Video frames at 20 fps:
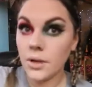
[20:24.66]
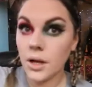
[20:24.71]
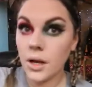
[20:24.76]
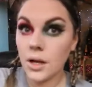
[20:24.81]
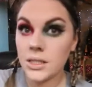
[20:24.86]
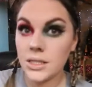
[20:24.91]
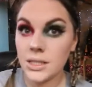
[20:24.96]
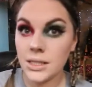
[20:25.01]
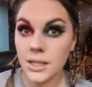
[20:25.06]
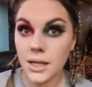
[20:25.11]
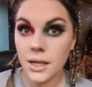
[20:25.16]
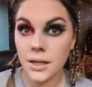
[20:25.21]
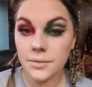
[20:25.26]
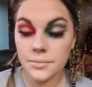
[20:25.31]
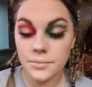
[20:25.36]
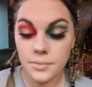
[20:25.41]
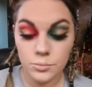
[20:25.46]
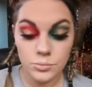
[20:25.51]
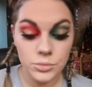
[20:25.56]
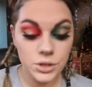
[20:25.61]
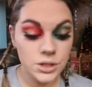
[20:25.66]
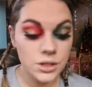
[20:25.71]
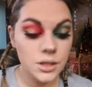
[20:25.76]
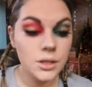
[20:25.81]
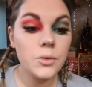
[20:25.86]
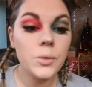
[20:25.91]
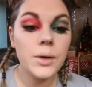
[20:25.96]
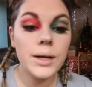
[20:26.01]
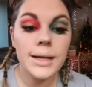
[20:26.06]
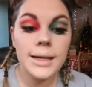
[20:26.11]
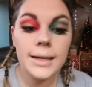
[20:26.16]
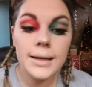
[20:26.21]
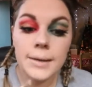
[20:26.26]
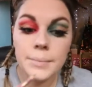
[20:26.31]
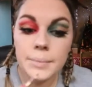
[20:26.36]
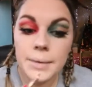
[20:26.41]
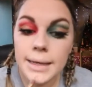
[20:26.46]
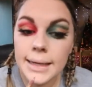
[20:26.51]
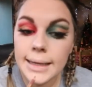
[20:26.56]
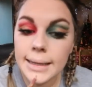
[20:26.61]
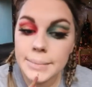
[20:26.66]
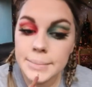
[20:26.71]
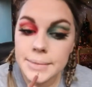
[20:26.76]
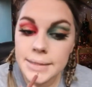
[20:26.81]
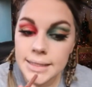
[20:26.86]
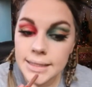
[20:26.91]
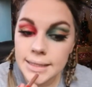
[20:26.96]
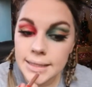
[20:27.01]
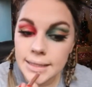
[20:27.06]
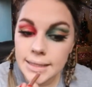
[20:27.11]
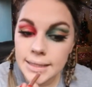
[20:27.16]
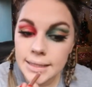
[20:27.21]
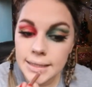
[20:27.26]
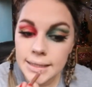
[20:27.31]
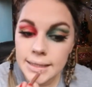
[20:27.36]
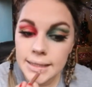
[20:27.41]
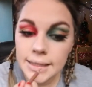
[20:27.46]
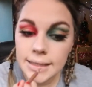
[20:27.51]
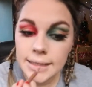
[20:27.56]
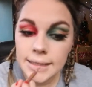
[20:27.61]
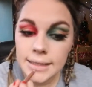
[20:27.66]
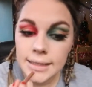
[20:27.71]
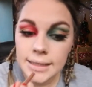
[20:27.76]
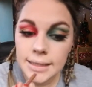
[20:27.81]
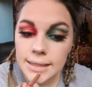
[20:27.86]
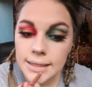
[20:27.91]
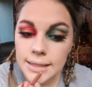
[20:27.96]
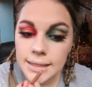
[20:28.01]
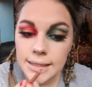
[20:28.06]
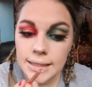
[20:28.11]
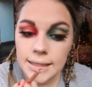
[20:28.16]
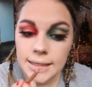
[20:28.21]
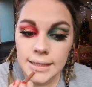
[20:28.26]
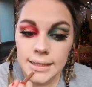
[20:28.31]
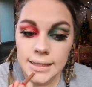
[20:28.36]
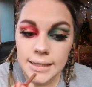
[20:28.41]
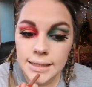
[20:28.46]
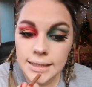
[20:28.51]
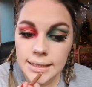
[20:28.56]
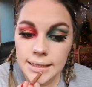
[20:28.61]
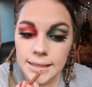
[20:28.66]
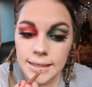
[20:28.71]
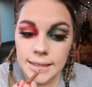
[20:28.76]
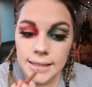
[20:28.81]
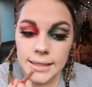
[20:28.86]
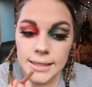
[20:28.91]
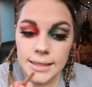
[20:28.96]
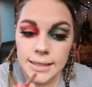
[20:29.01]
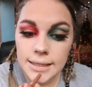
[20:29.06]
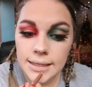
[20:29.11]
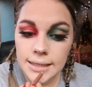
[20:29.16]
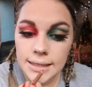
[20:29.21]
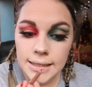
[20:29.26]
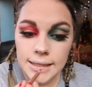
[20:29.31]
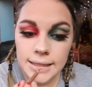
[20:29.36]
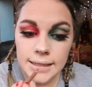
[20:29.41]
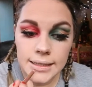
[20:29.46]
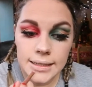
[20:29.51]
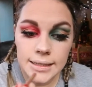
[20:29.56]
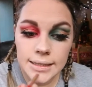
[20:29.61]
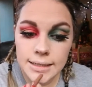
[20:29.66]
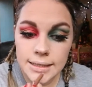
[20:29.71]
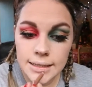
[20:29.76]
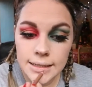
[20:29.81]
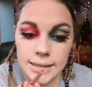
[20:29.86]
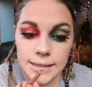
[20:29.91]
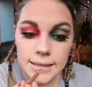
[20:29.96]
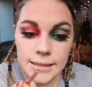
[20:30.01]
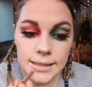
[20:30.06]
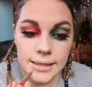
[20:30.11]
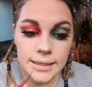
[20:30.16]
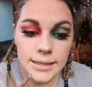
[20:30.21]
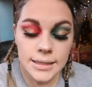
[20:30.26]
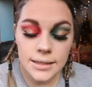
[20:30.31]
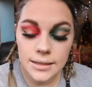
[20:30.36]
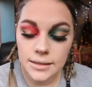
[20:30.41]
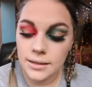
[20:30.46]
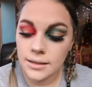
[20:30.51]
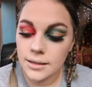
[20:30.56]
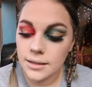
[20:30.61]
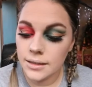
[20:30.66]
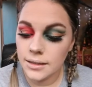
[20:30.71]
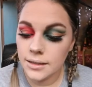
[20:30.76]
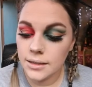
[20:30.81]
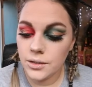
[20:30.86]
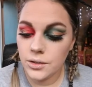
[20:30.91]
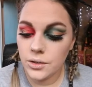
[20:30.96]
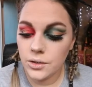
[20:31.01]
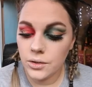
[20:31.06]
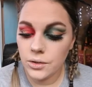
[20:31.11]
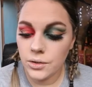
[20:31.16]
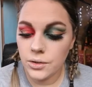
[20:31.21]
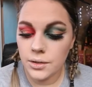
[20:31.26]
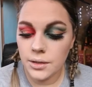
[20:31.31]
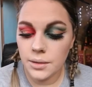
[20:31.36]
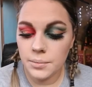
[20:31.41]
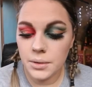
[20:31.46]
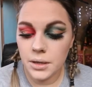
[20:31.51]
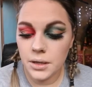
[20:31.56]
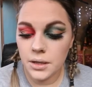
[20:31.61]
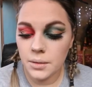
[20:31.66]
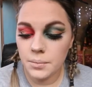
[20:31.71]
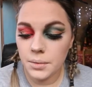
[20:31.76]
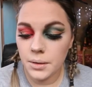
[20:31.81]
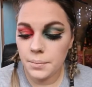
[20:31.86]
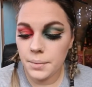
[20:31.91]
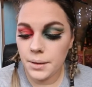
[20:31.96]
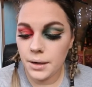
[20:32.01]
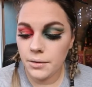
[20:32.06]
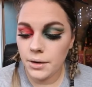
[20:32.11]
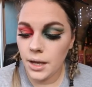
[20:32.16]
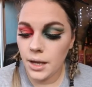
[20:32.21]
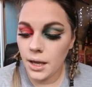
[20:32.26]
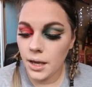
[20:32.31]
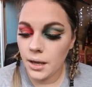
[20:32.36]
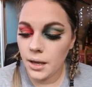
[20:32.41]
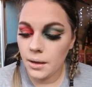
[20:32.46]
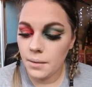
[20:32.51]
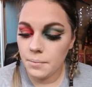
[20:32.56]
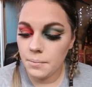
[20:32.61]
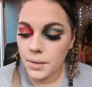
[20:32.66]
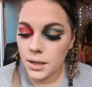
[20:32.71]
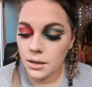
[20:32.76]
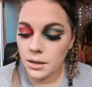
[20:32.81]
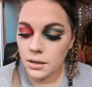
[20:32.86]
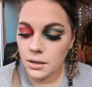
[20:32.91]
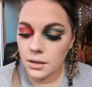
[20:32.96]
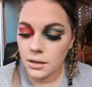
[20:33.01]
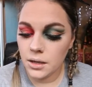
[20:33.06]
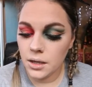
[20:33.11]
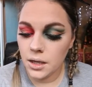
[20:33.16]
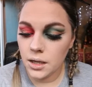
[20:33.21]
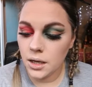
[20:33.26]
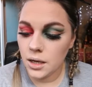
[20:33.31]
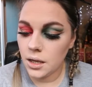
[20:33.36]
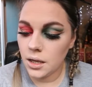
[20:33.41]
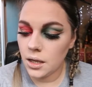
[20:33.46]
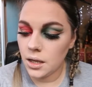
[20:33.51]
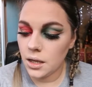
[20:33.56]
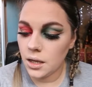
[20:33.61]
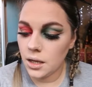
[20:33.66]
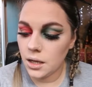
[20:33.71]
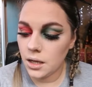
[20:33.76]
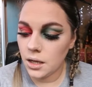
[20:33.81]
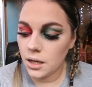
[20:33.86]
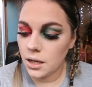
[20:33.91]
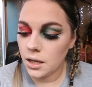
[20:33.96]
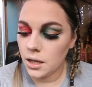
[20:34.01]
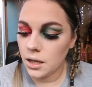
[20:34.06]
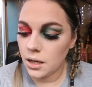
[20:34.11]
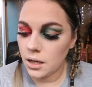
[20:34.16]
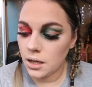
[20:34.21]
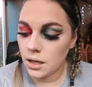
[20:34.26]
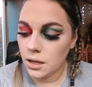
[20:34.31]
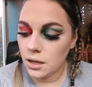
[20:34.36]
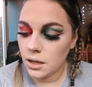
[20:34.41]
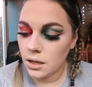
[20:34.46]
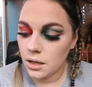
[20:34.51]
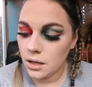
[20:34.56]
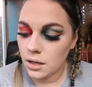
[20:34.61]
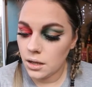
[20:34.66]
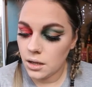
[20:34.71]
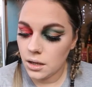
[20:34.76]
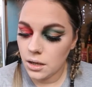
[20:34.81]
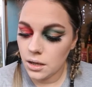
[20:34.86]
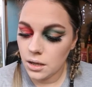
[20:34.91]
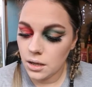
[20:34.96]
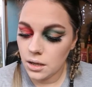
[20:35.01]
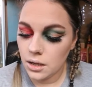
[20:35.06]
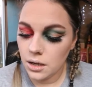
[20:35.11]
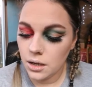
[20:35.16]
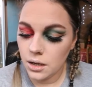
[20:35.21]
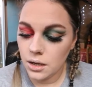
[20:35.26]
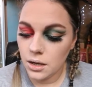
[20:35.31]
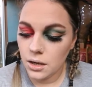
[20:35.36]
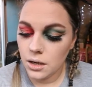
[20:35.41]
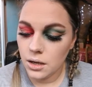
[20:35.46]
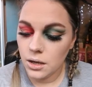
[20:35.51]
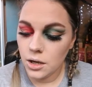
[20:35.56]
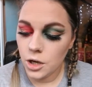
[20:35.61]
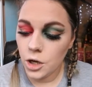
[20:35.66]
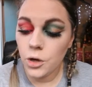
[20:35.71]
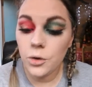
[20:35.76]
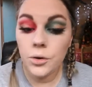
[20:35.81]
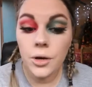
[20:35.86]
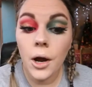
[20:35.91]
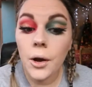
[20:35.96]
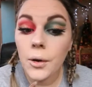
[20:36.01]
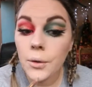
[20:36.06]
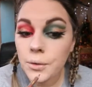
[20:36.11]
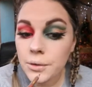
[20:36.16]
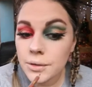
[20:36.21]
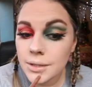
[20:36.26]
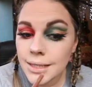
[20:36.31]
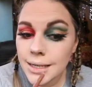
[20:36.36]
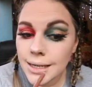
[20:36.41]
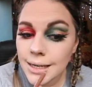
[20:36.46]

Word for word: Eyes are done. I'm just going to quickly line my lips. This is a nude lip liner by Barry M in the colour... Who knows?